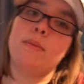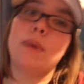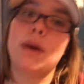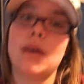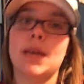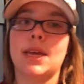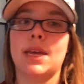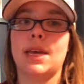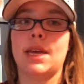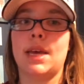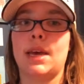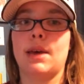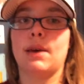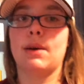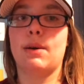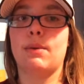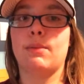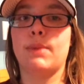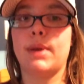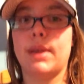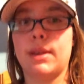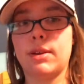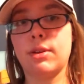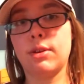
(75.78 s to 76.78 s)
but yeah,
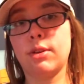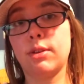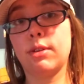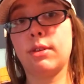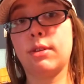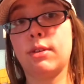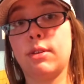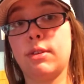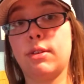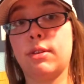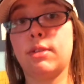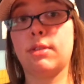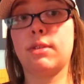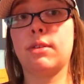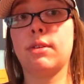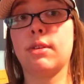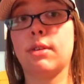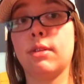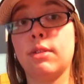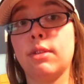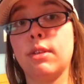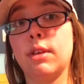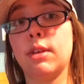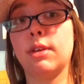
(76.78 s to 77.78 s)
we
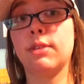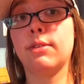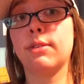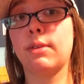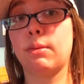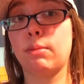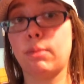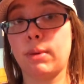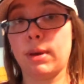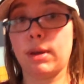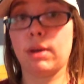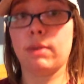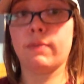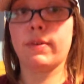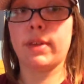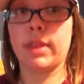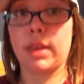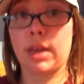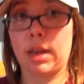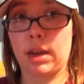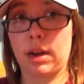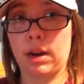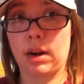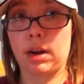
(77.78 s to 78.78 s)
took the subway over
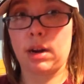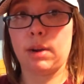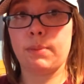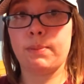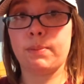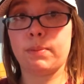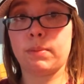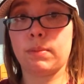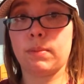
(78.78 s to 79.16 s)
there.